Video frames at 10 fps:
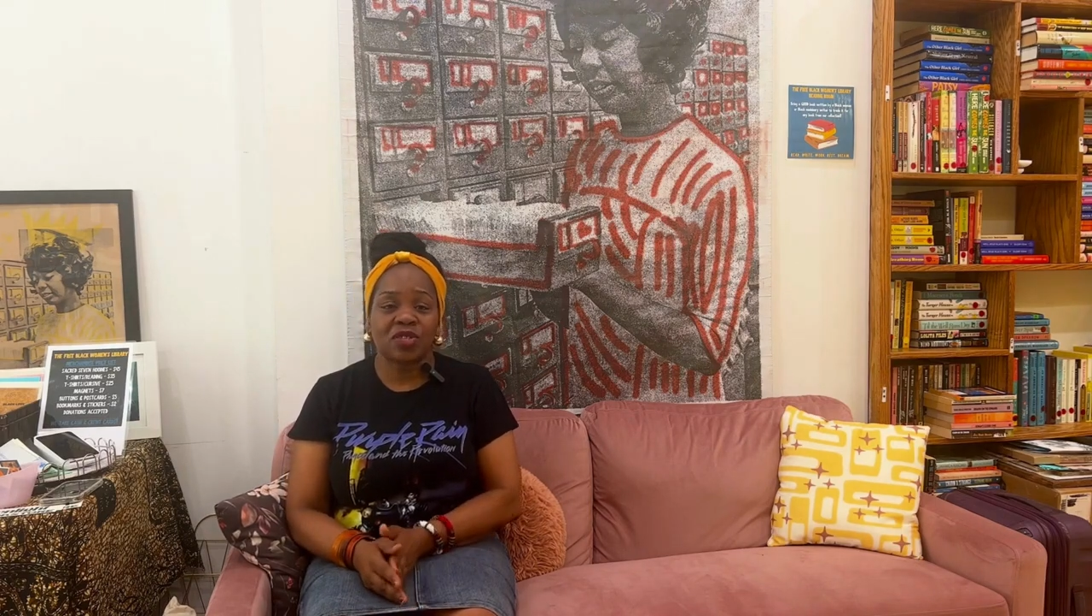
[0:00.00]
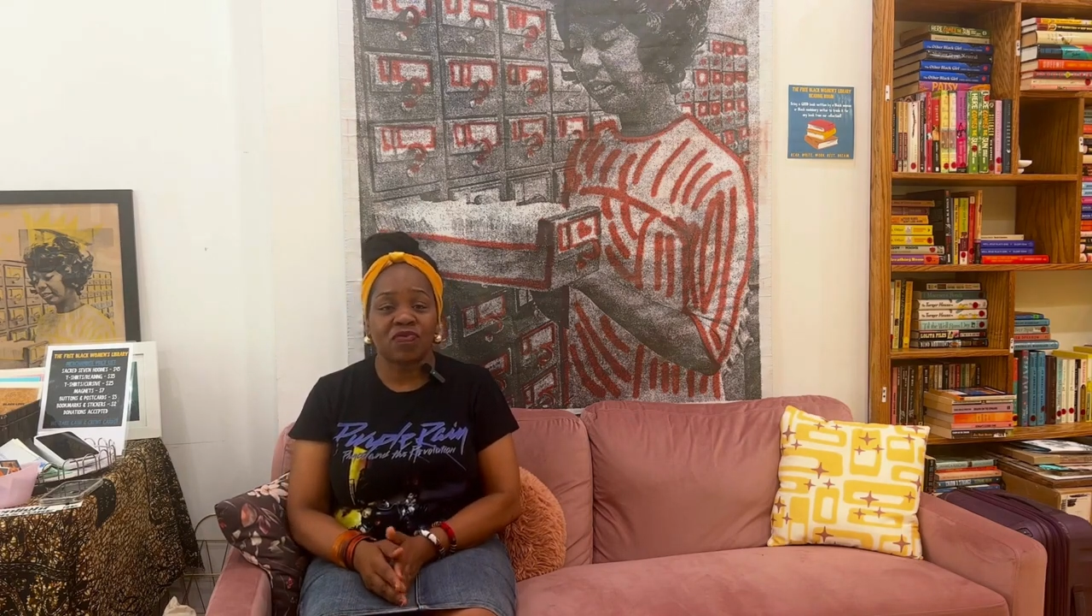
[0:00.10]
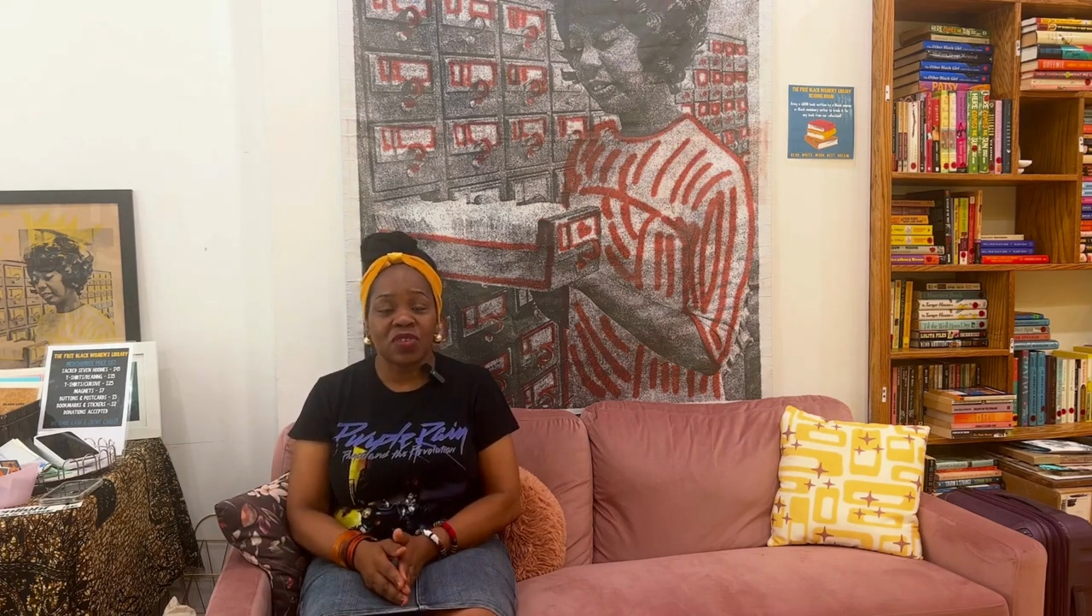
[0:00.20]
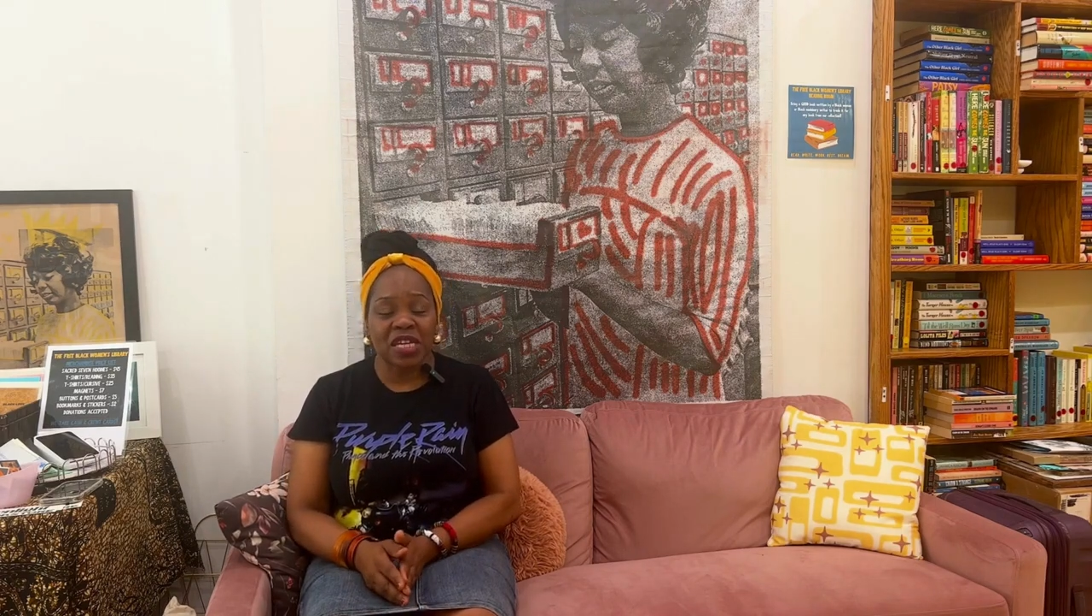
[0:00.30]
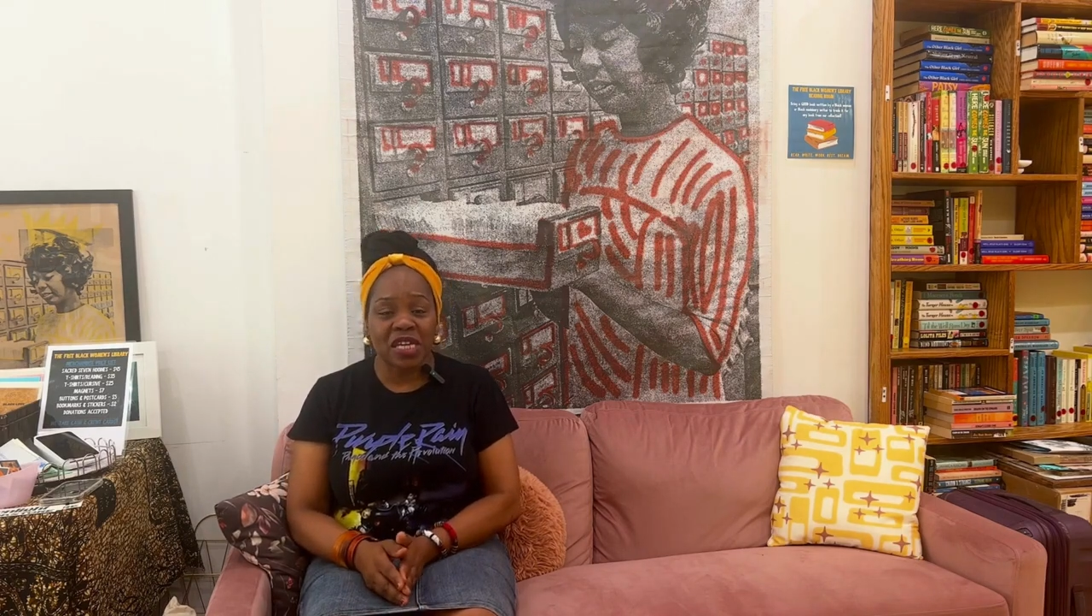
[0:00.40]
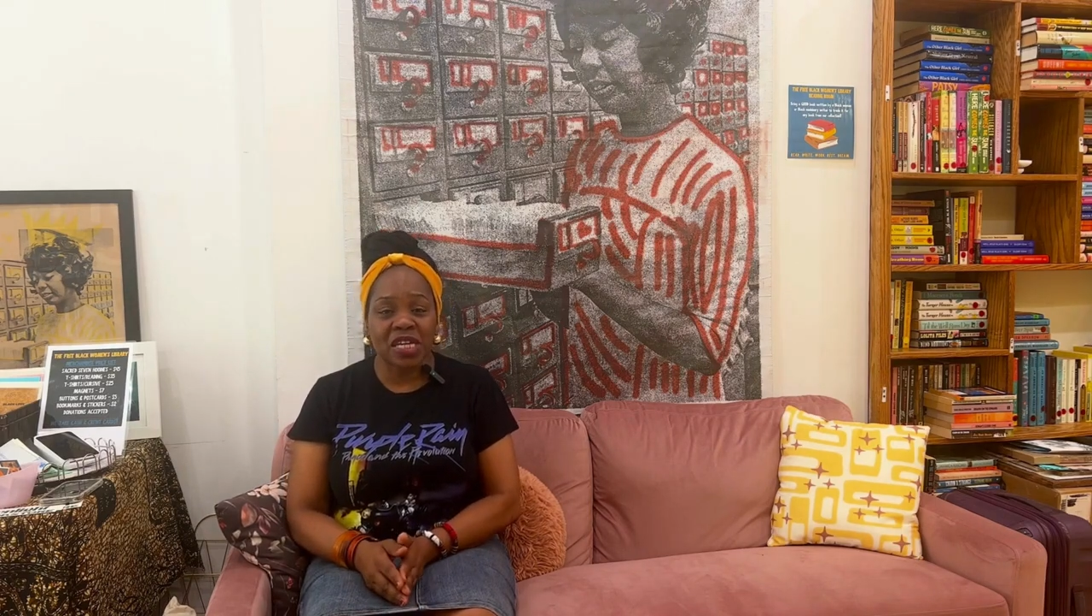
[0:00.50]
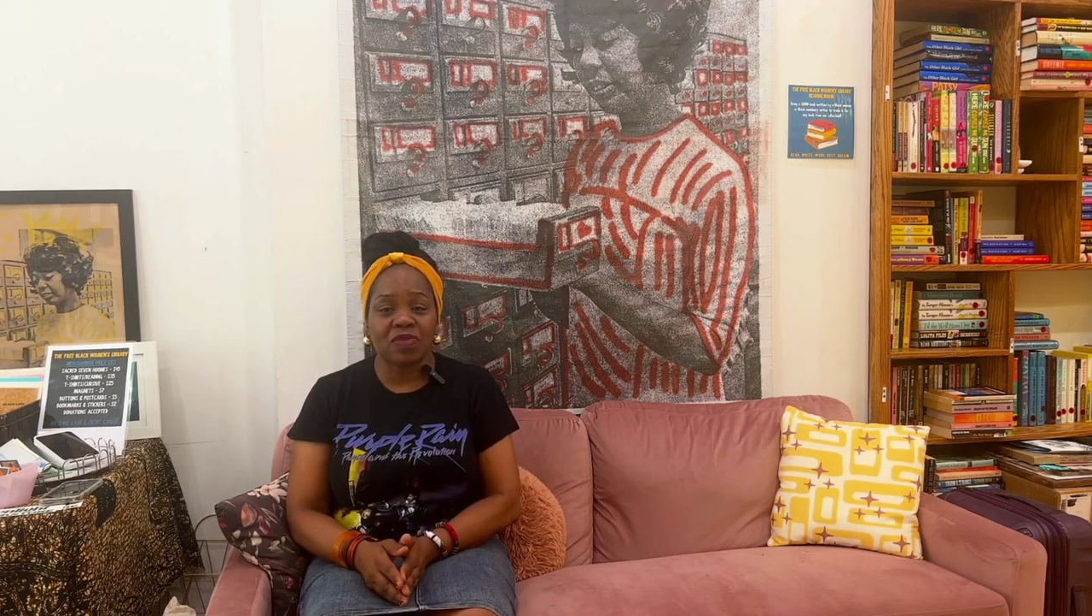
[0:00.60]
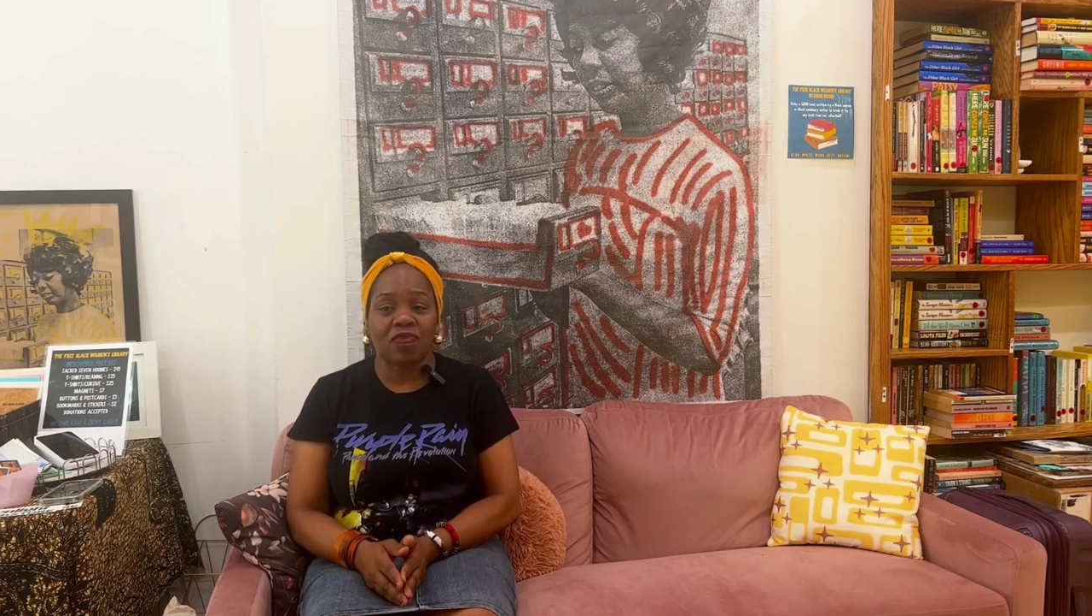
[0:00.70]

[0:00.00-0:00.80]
to read,